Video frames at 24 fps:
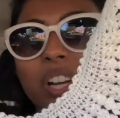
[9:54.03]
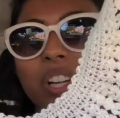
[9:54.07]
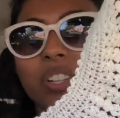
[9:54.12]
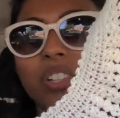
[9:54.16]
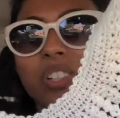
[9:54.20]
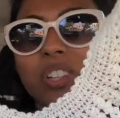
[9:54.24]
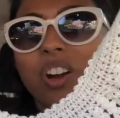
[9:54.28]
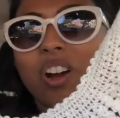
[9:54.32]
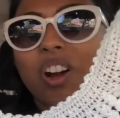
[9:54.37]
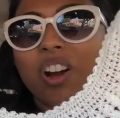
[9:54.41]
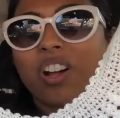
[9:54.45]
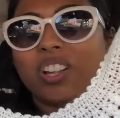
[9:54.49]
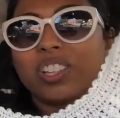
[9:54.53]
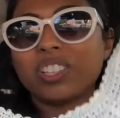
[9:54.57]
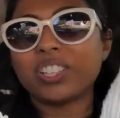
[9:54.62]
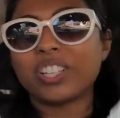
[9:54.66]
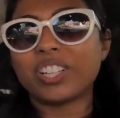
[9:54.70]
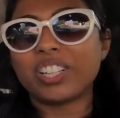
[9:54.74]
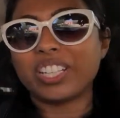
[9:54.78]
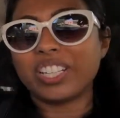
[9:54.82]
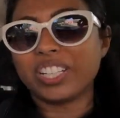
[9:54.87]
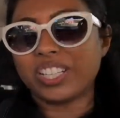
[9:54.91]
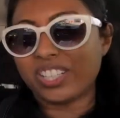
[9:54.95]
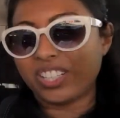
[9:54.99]
collar
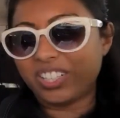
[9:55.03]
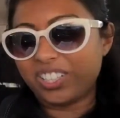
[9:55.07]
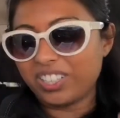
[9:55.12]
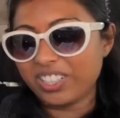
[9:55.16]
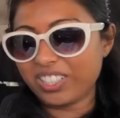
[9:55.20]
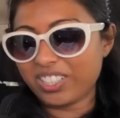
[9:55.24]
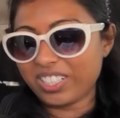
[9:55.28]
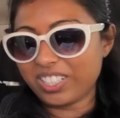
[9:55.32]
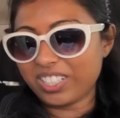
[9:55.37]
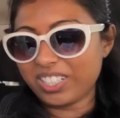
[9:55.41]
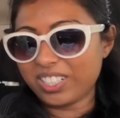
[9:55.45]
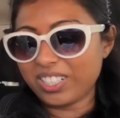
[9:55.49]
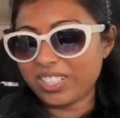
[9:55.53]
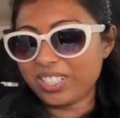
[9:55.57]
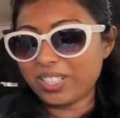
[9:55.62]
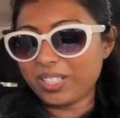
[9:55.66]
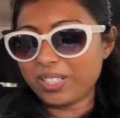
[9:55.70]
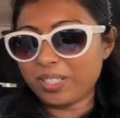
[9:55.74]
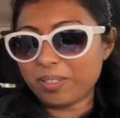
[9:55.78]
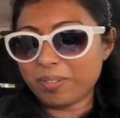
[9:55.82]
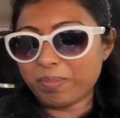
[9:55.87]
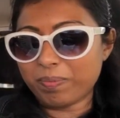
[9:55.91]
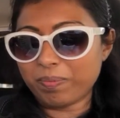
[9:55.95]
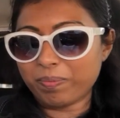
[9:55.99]
here,
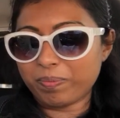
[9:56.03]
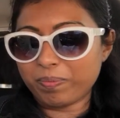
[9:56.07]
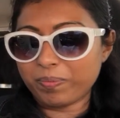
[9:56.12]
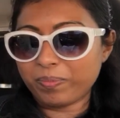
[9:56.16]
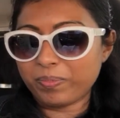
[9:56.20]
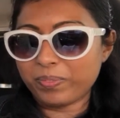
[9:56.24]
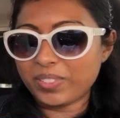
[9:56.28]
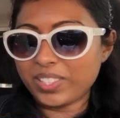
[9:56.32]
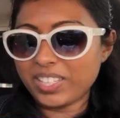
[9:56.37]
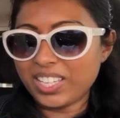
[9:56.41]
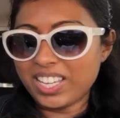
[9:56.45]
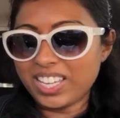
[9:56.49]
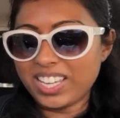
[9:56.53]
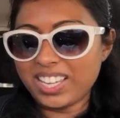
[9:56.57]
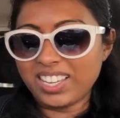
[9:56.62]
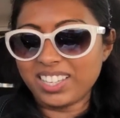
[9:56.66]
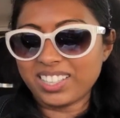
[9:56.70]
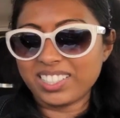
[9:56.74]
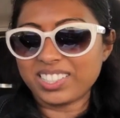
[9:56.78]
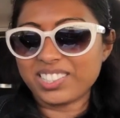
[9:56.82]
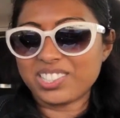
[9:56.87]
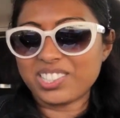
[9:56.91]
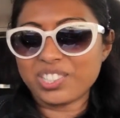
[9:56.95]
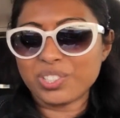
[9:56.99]
and
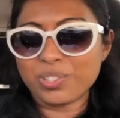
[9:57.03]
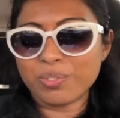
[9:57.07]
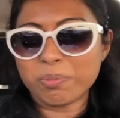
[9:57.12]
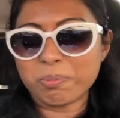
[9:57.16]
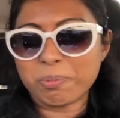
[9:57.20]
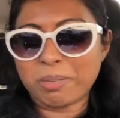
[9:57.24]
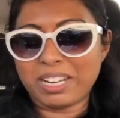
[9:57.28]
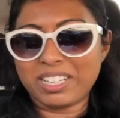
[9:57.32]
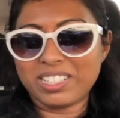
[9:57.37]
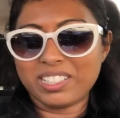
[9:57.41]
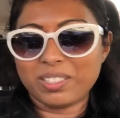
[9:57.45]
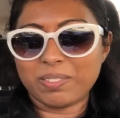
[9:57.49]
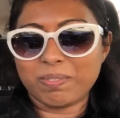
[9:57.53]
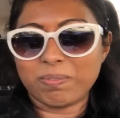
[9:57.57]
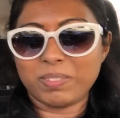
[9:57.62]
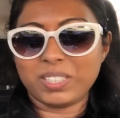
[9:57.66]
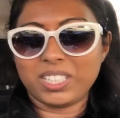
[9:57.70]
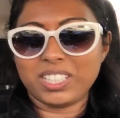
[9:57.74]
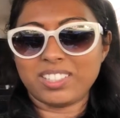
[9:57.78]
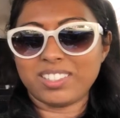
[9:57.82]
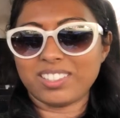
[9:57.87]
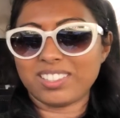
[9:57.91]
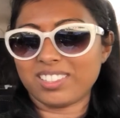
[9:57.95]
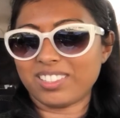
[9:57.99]
it just reminded
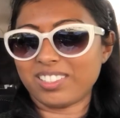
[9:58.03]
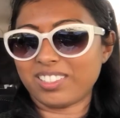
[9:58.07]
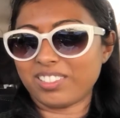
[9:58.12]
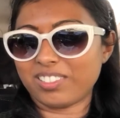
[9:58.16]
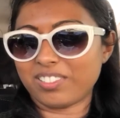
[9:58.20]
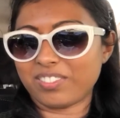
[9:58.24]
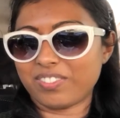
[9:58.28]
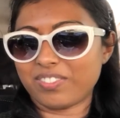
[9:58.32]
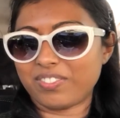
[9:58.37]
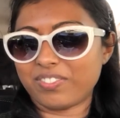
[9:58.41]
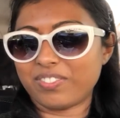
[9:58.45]
me of